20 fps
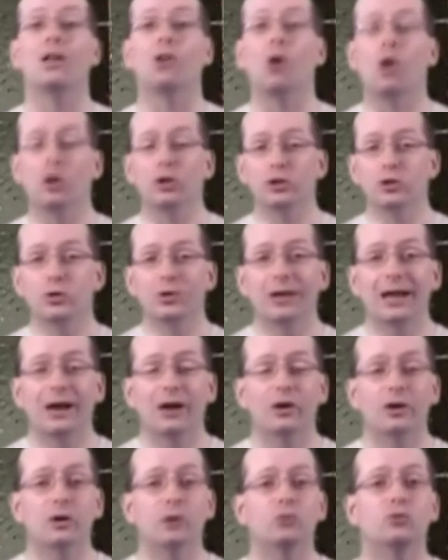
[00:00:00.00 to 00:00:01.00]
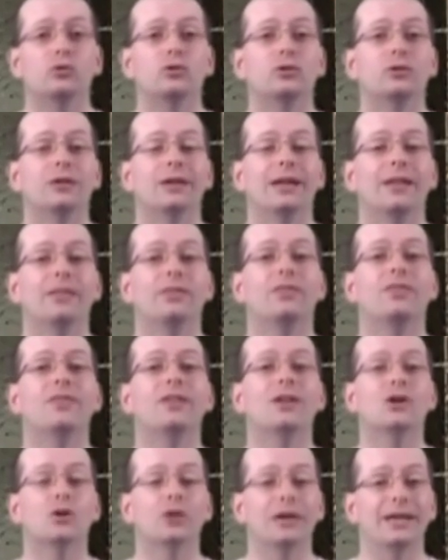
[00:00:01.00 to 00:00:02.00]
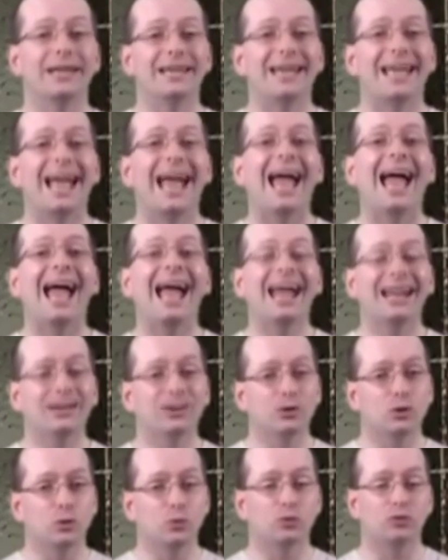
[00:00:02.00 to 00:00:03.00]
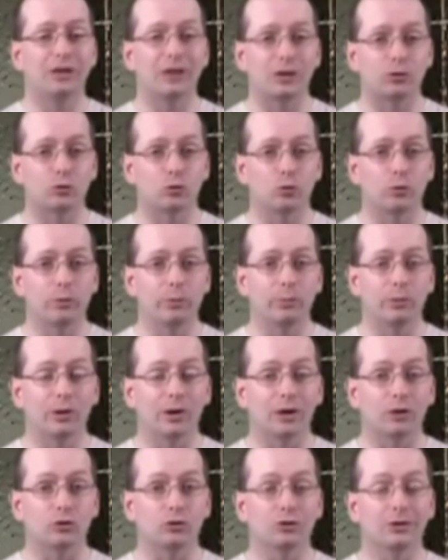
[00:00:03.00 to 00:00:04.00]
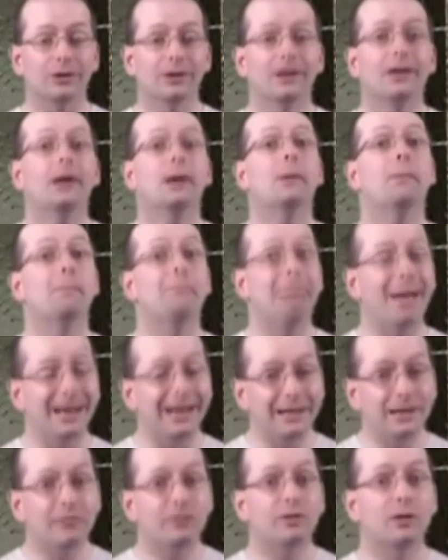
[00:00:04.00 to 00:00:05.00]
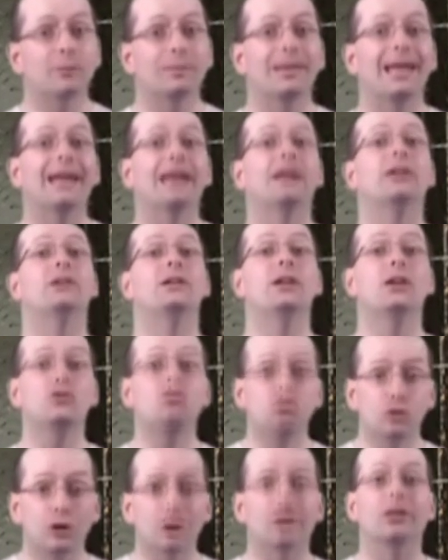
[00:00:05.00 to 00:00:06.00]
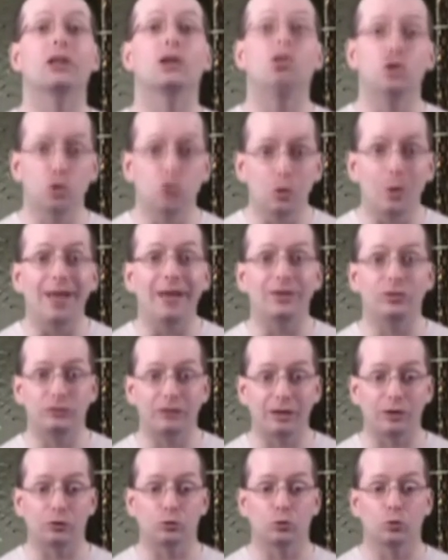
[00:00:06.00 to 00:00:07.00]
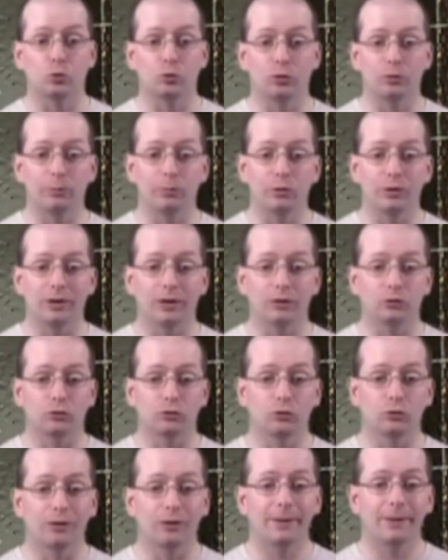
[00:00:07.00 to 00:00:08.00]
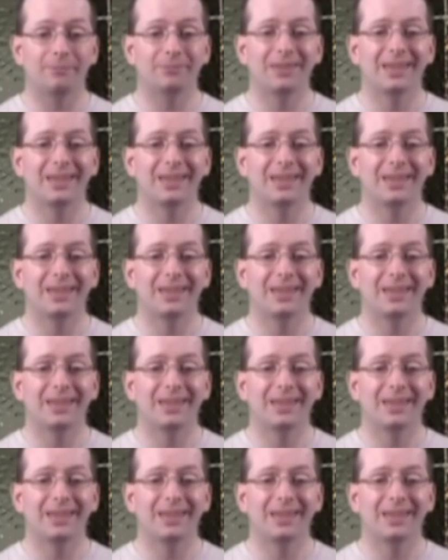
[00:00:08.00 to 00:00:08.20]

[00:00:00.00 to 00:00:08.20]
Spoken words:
all eukaryotes in theory can do sexual reproduction, many of them can additionally do asexual reproduction, right?